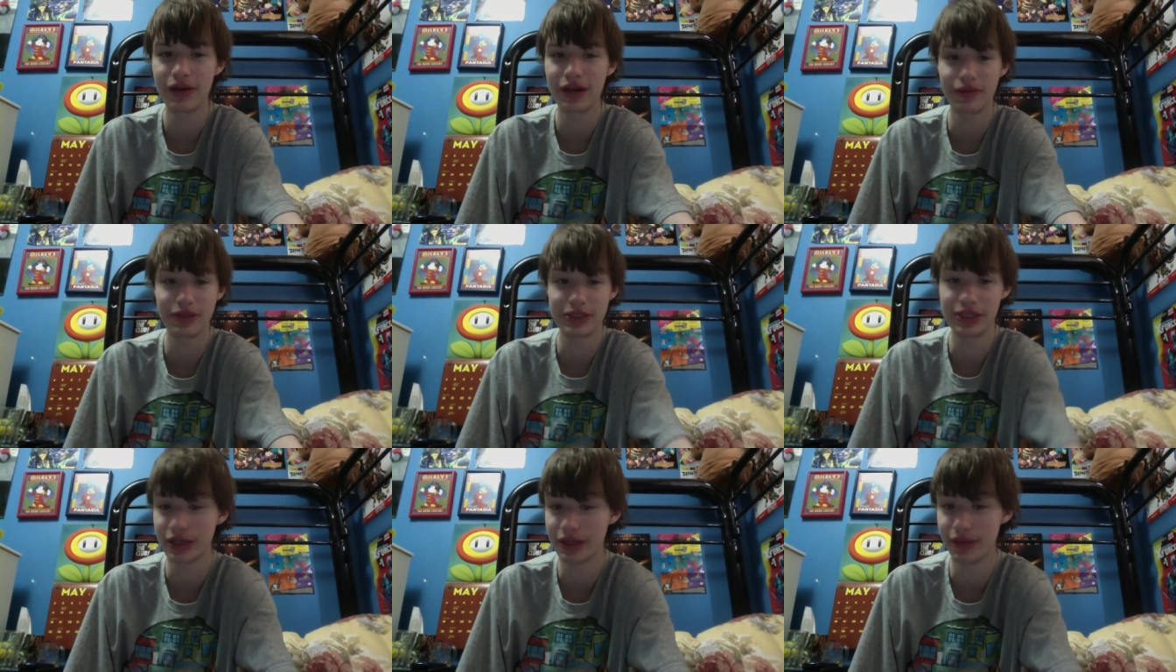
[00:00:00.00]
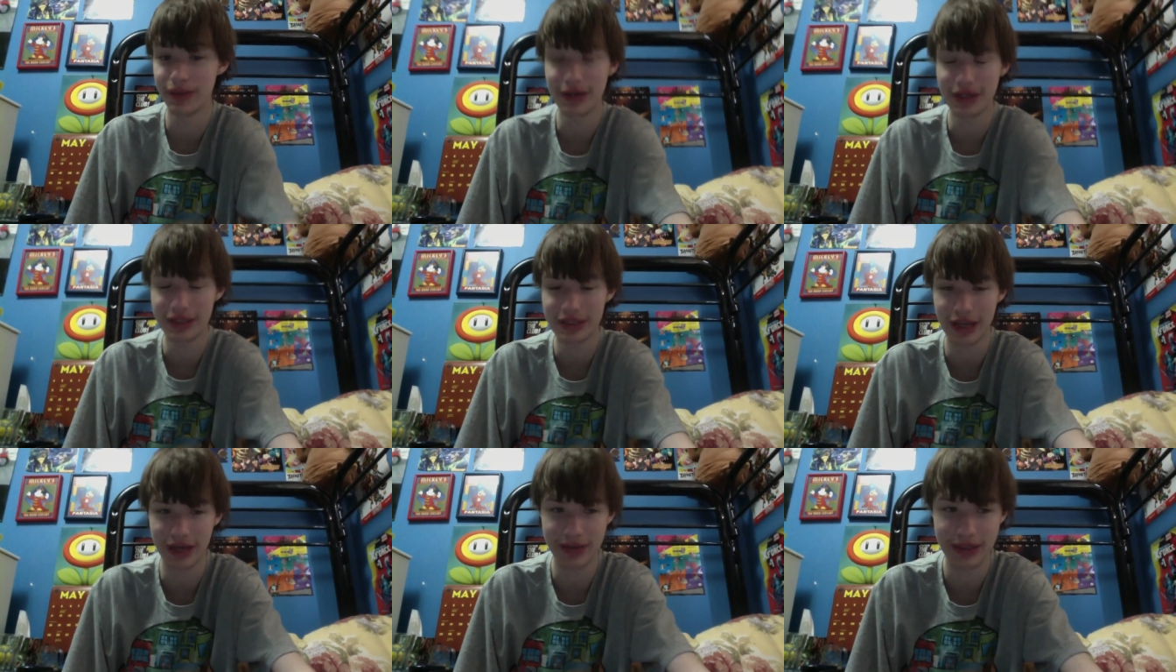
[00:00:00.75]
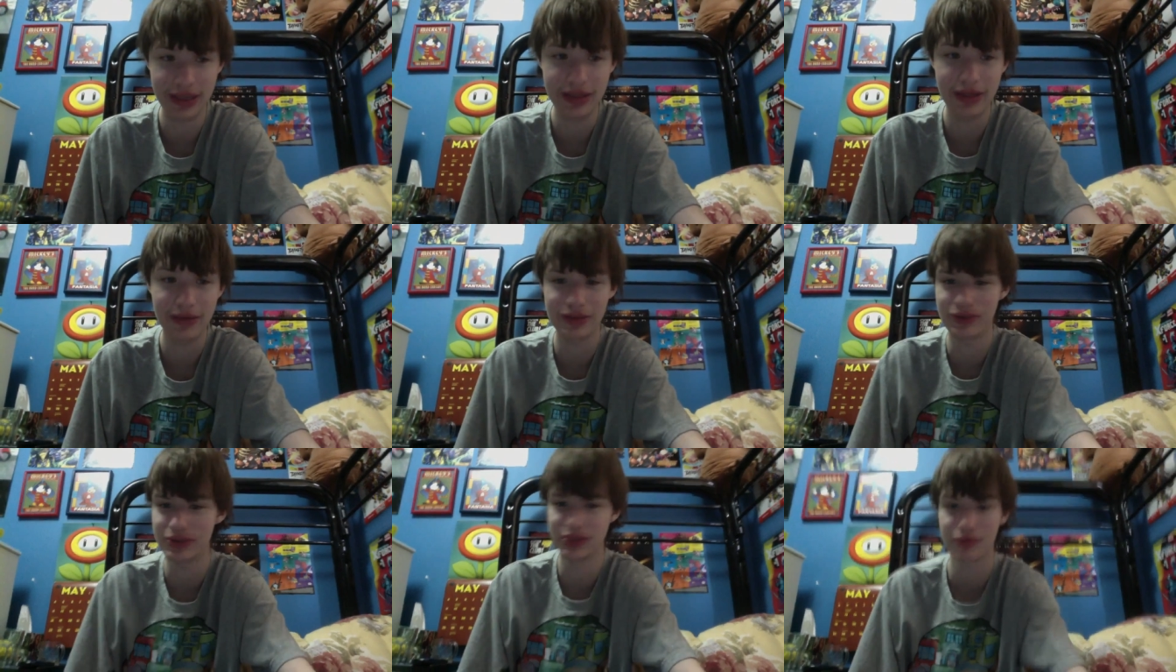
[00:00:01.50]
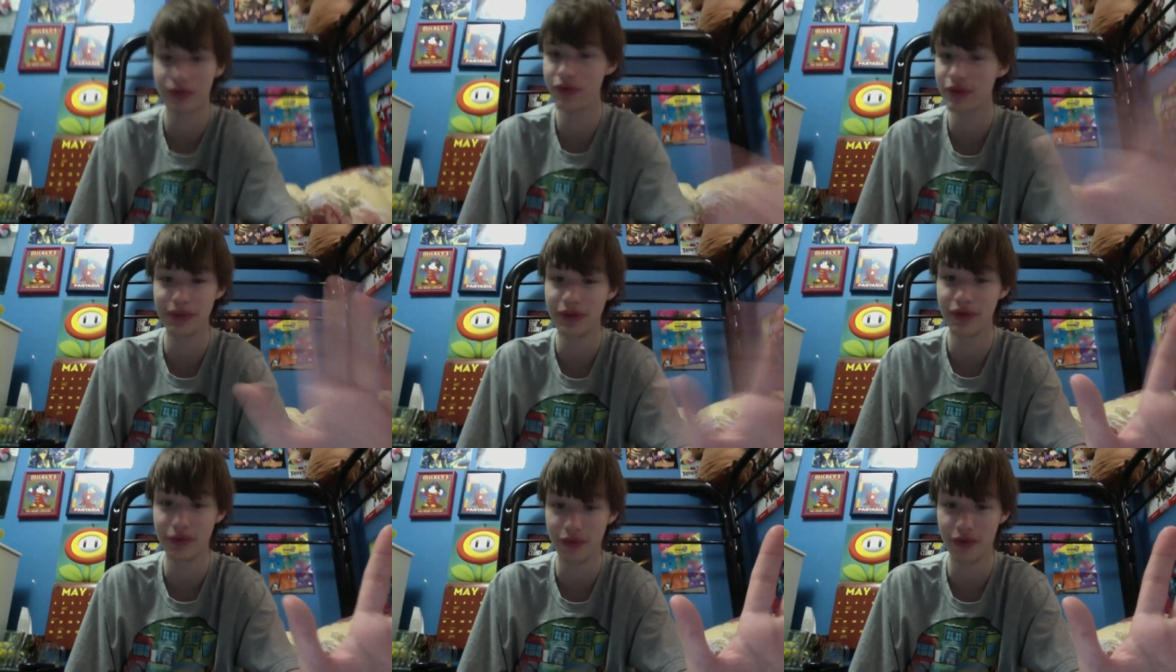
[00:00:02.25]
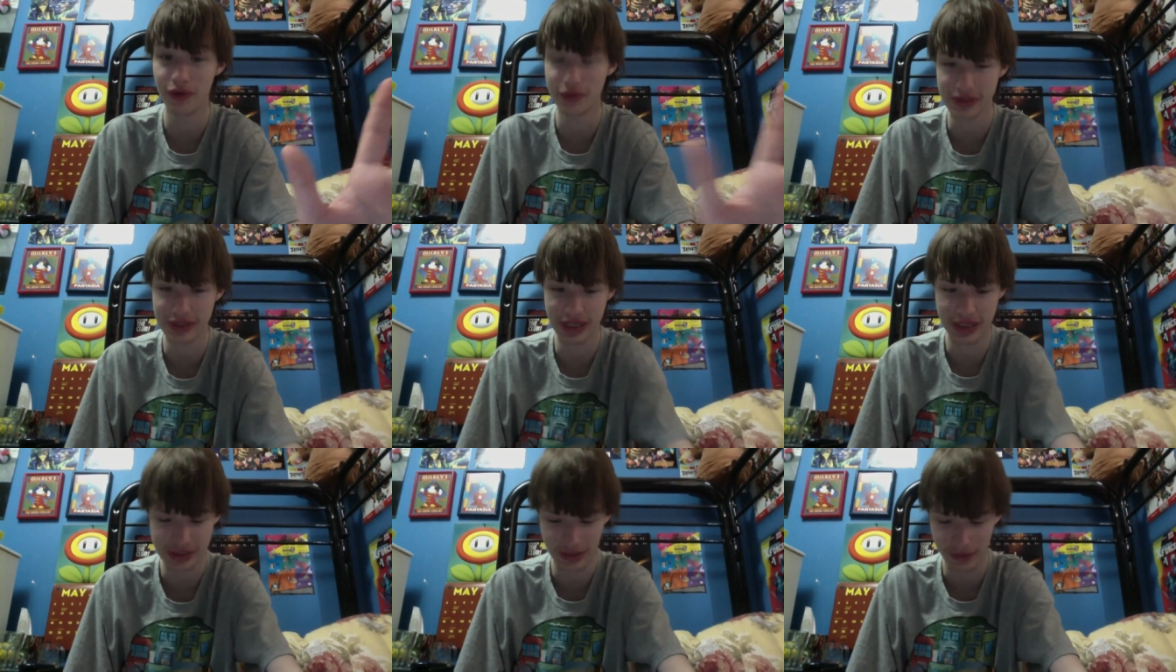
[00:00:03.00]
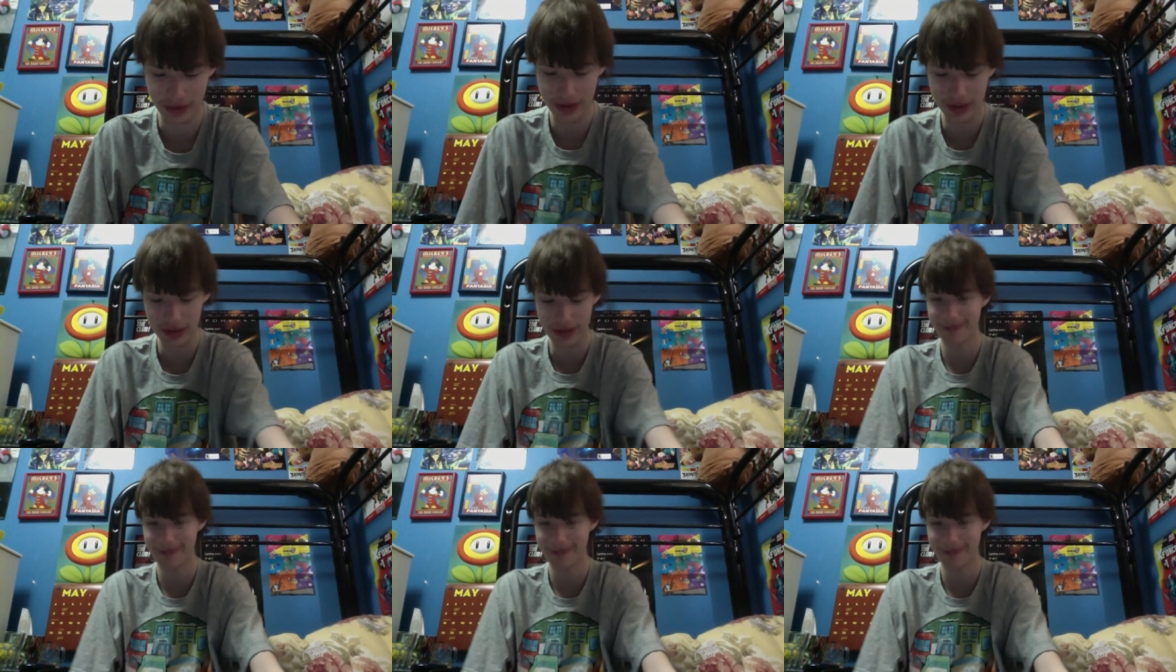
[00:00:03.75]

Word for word: I wish I had the money at the time to get them because there was this really beautiful Frozen sketch someone did.